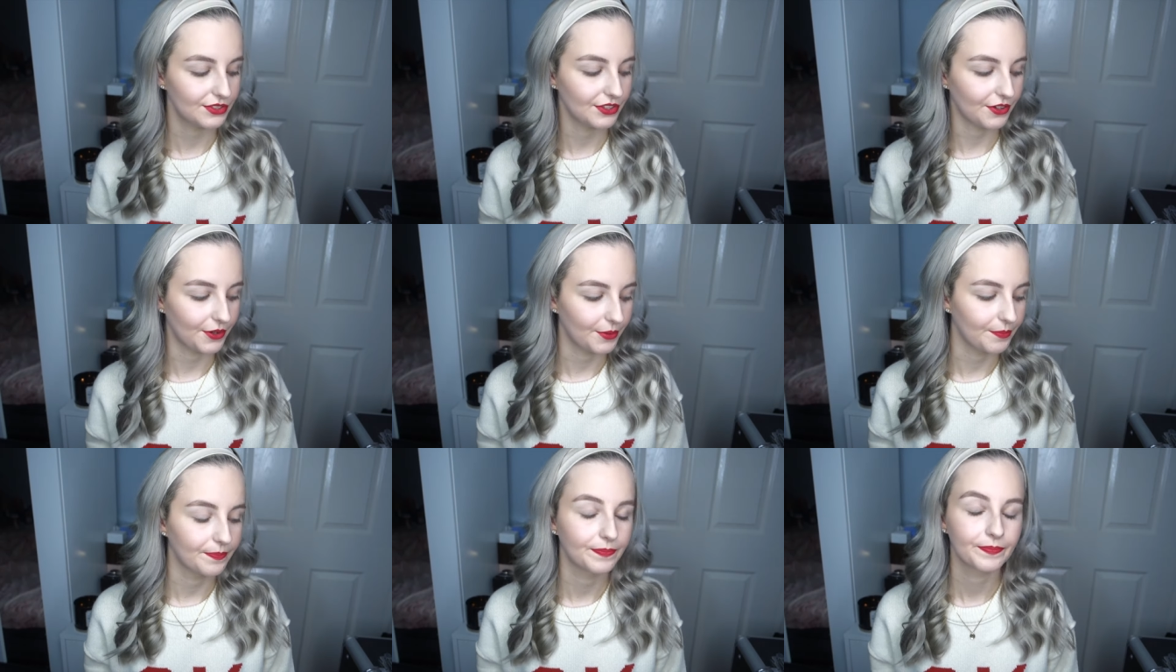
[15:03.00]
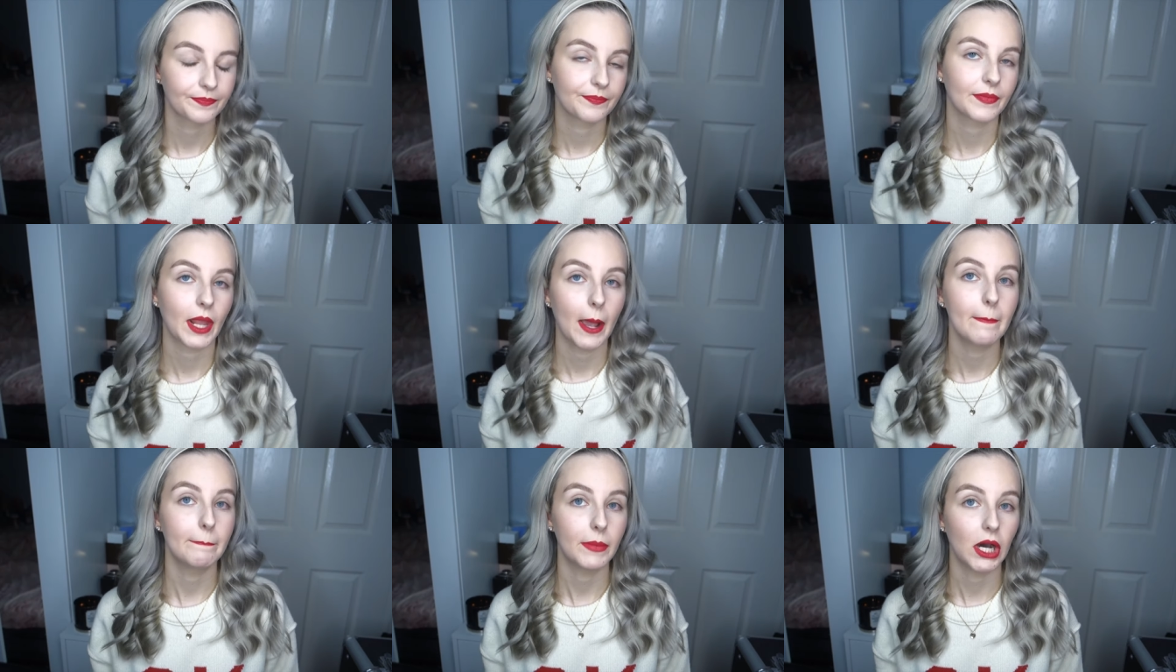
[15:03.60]
so
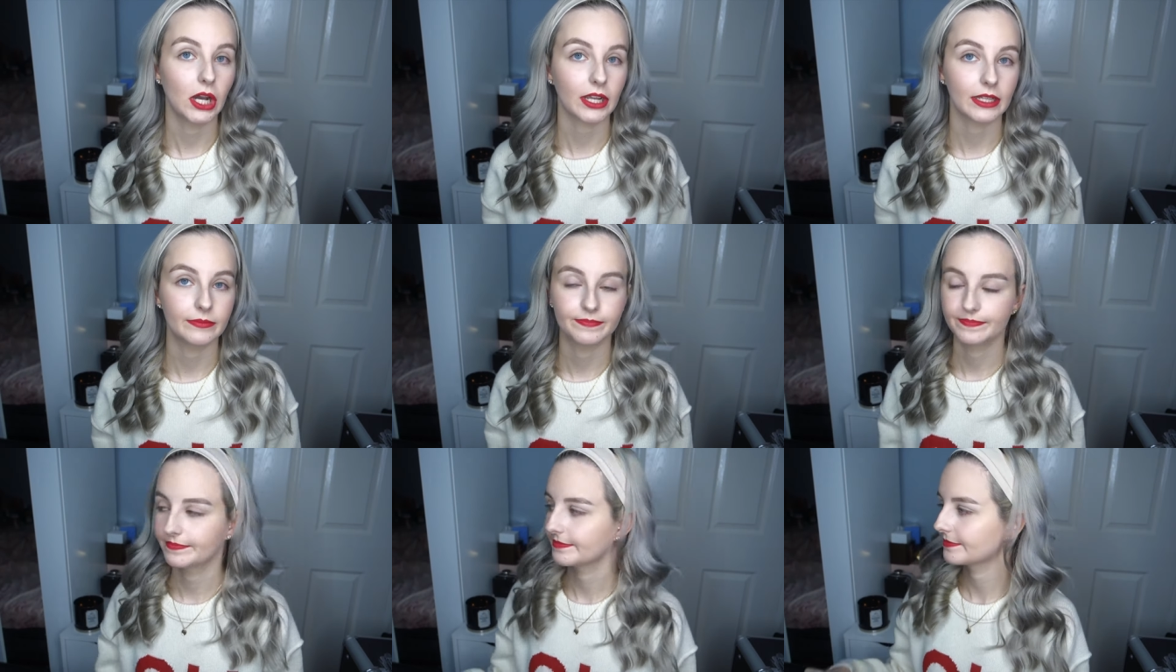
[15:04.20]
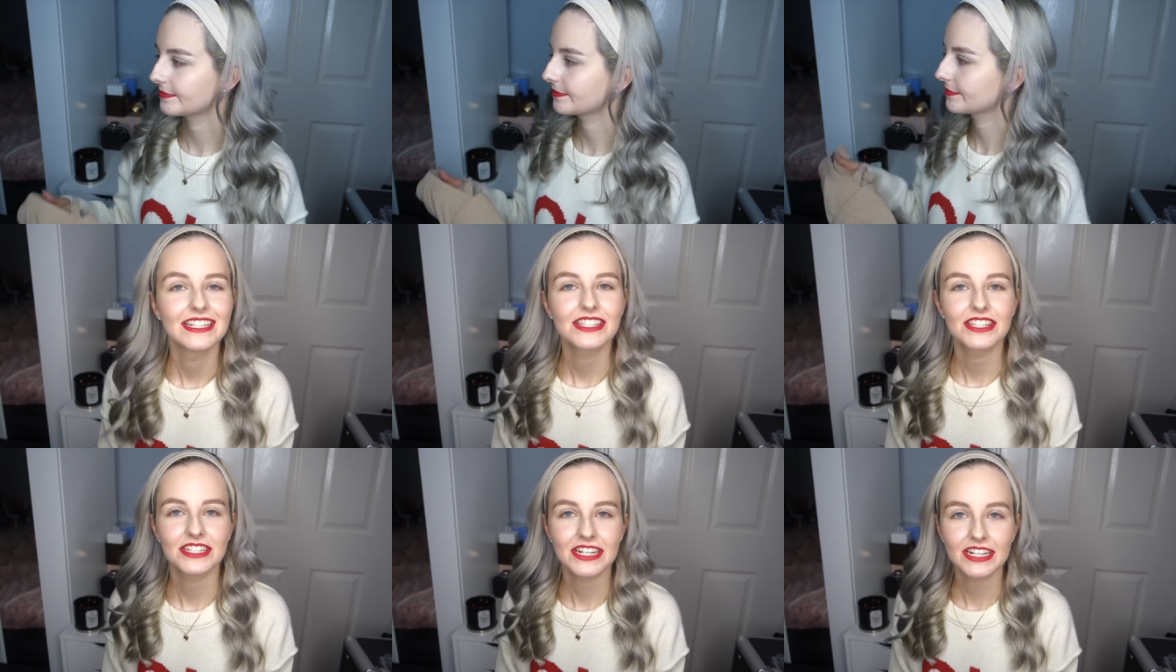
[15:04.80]
bargain.
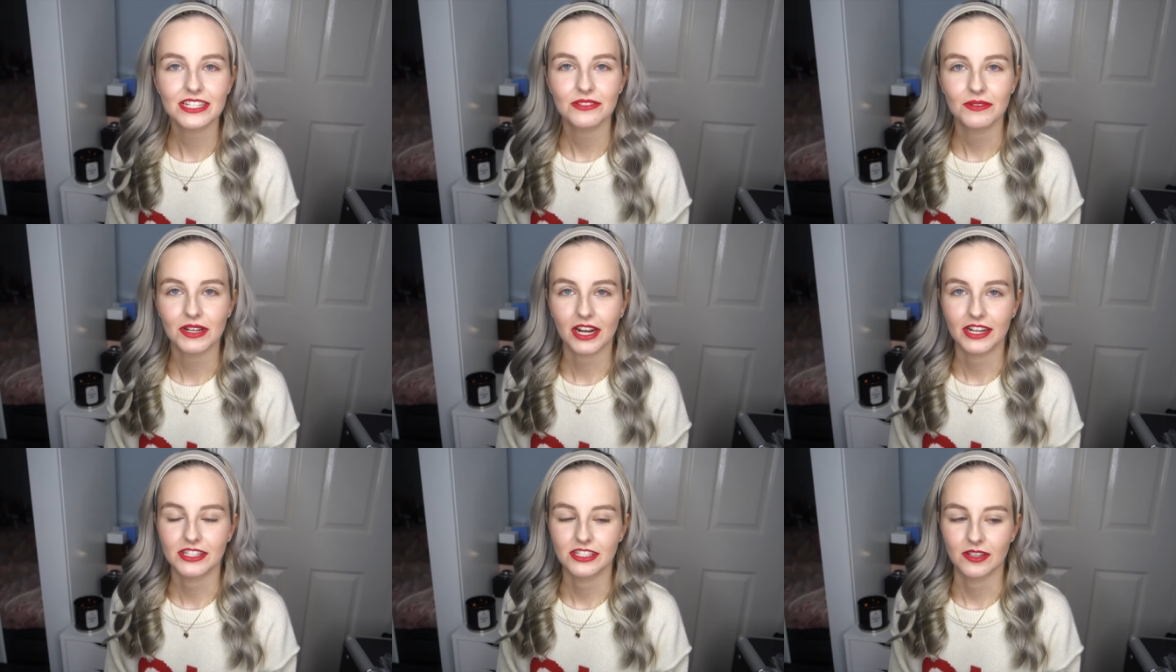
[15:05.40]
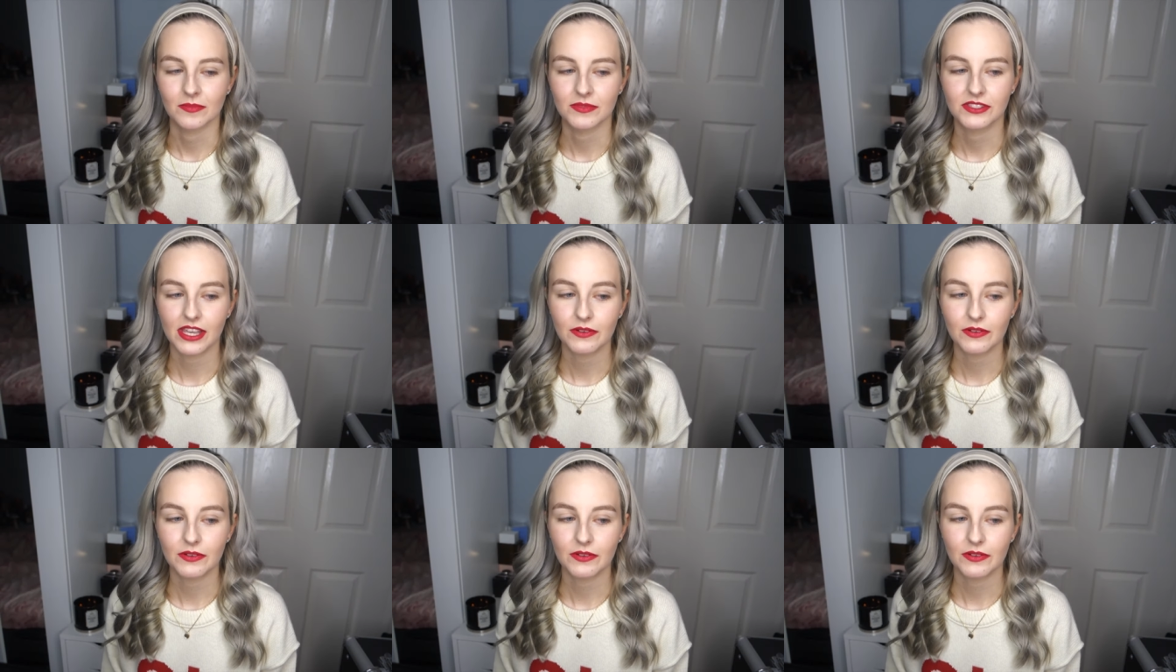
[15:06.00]
So the next three items,